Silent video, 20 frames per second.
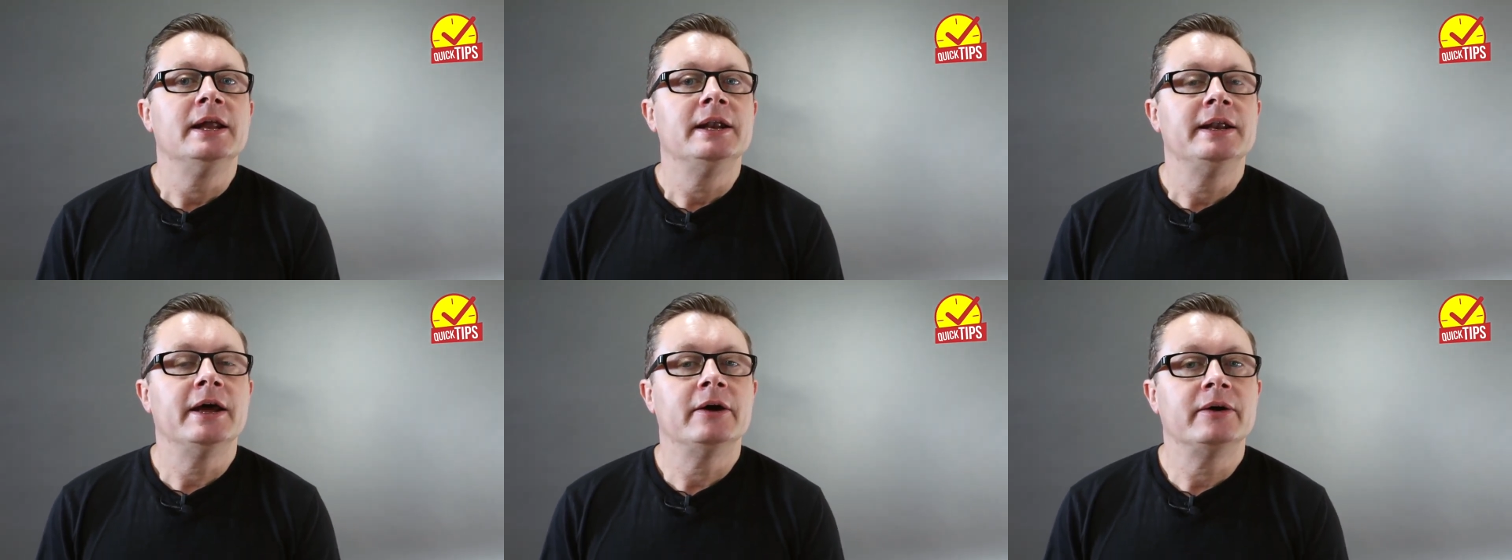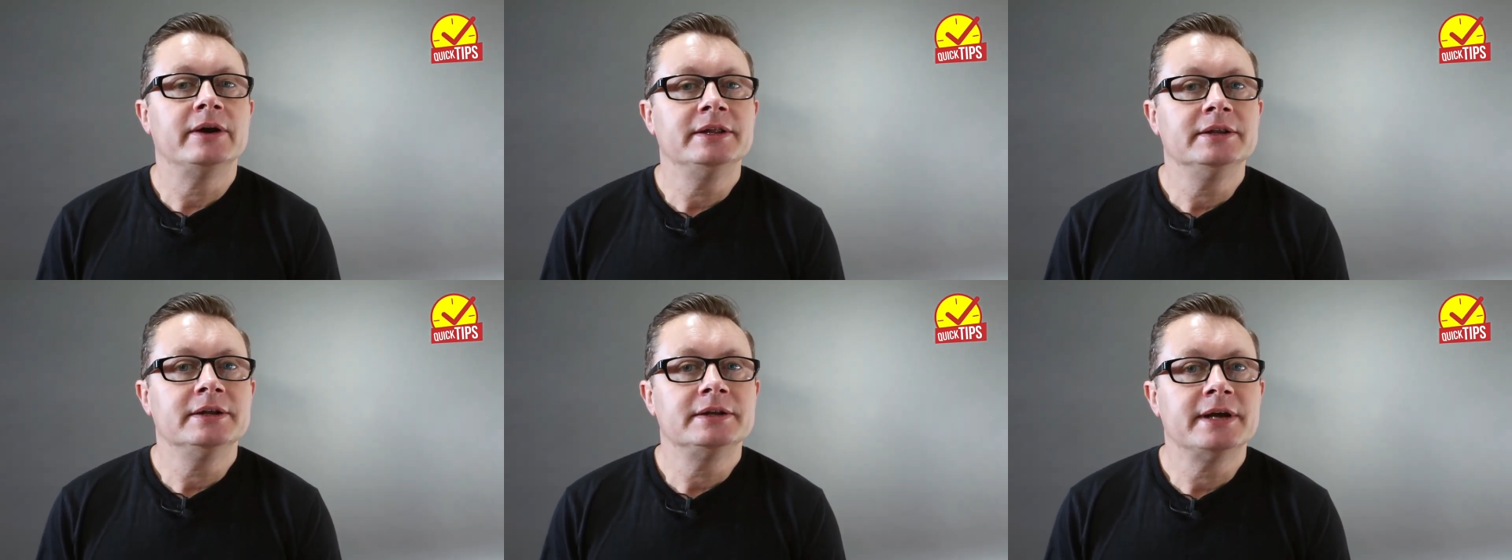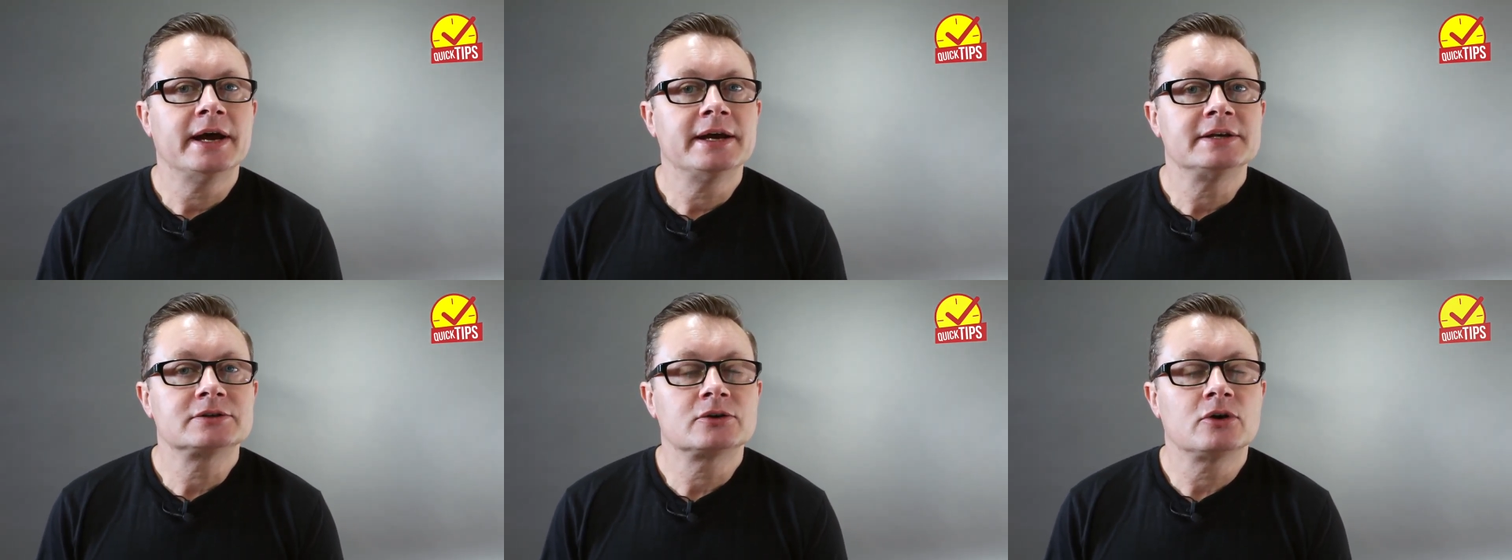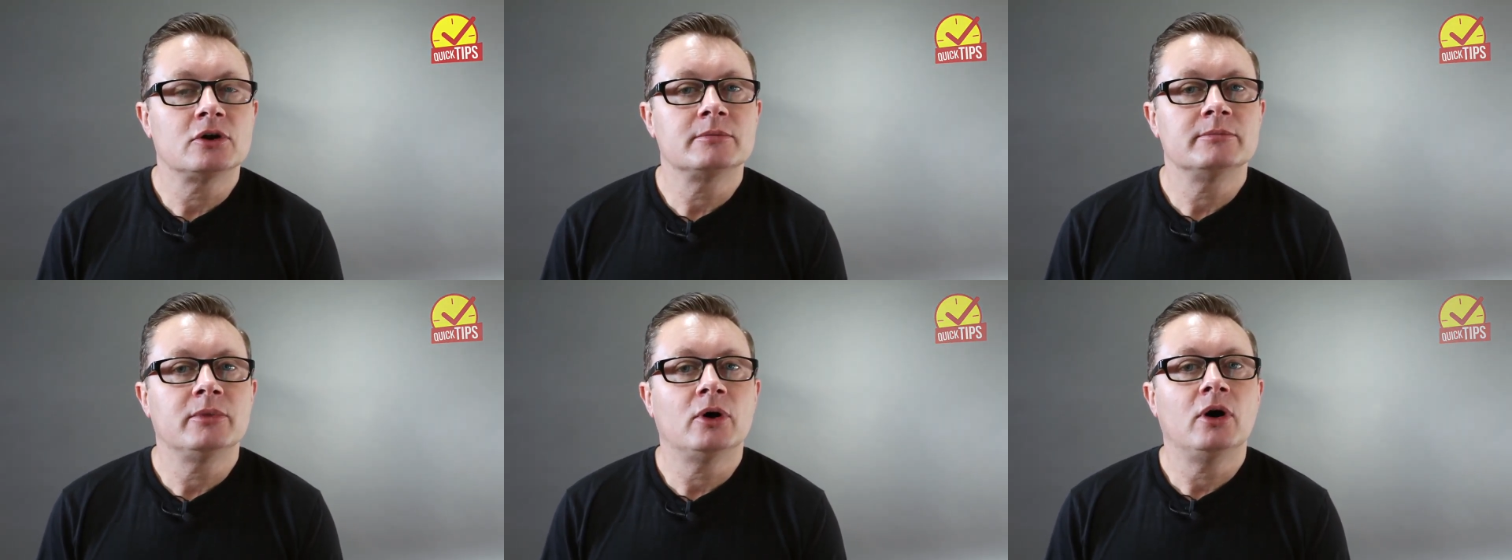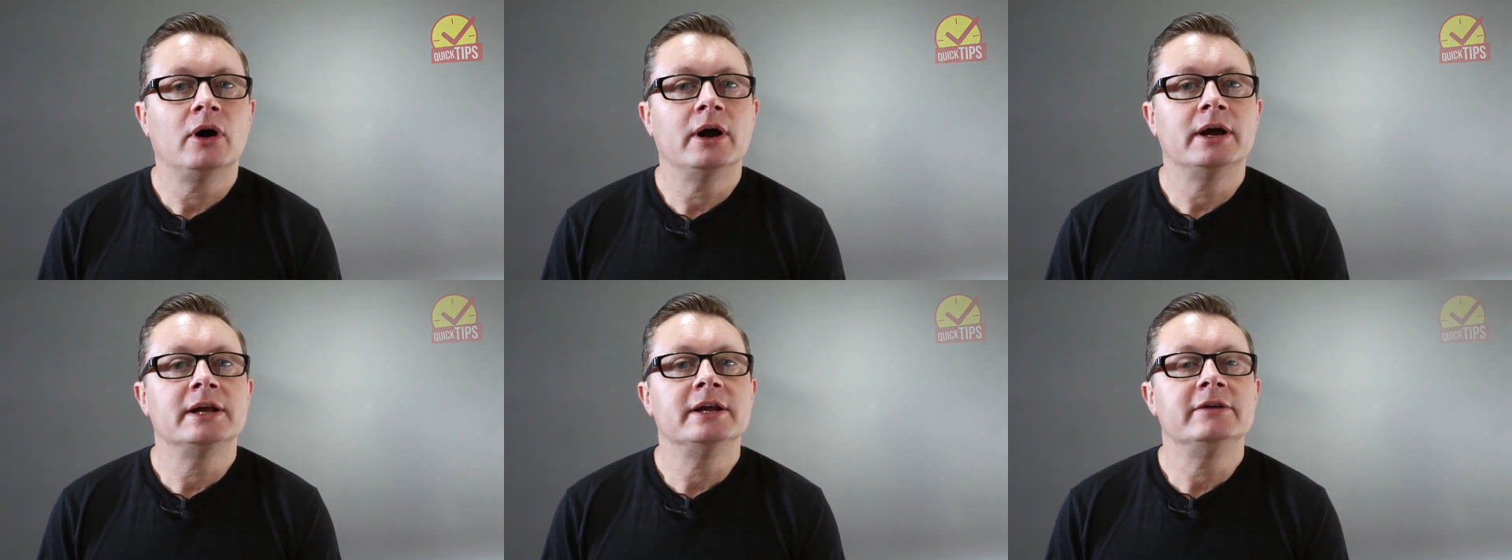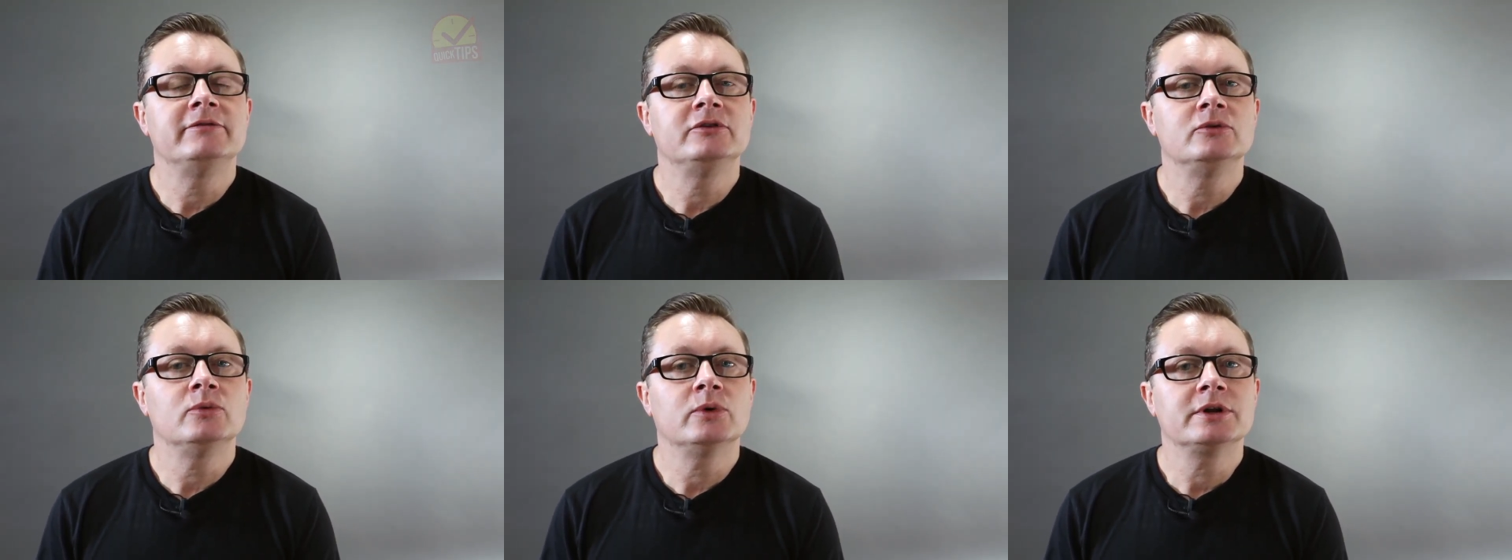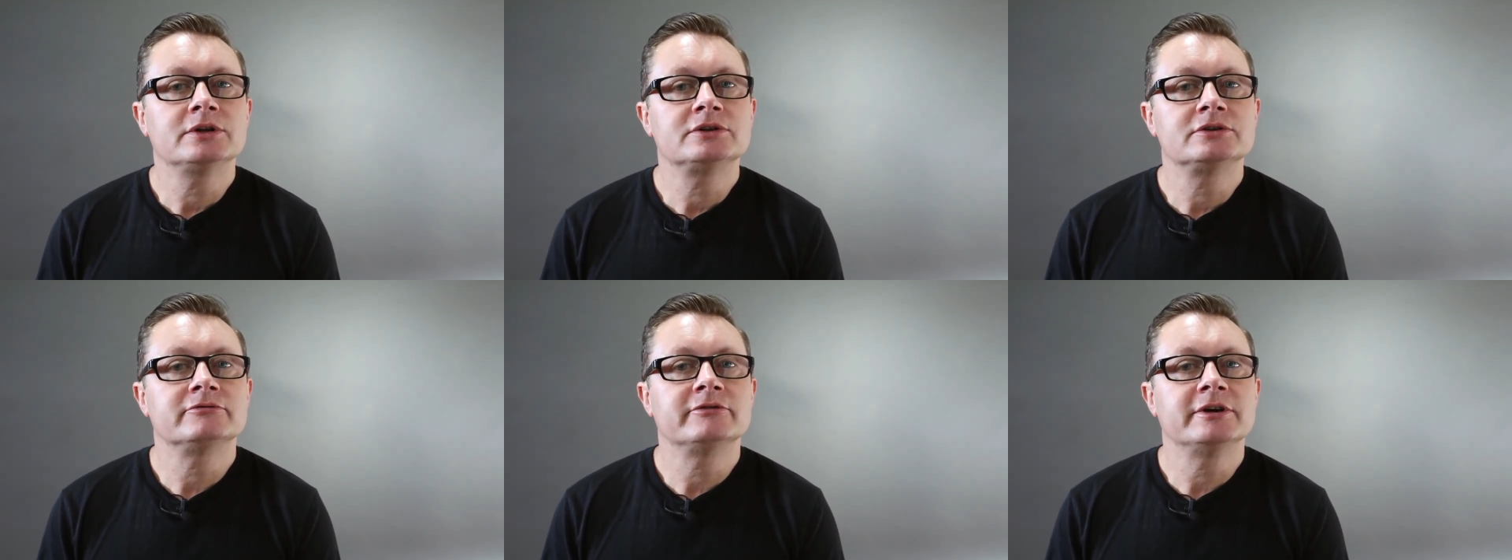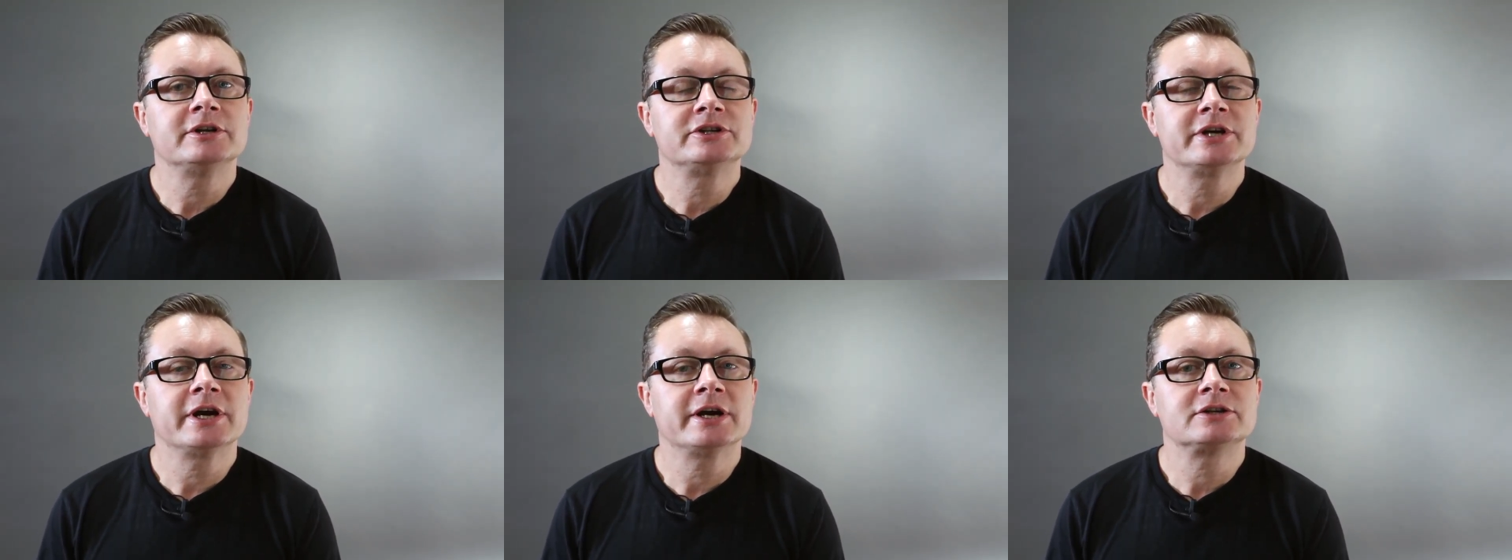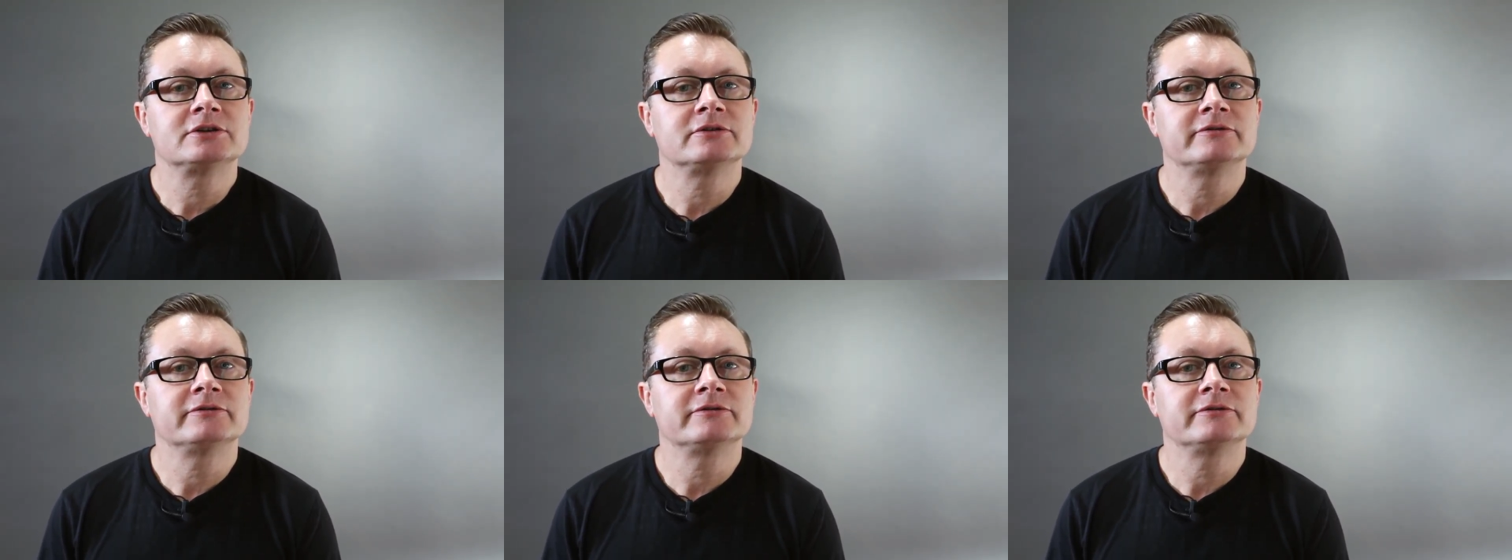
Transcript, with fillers: Now, in the days gone by, if you wanted to reach out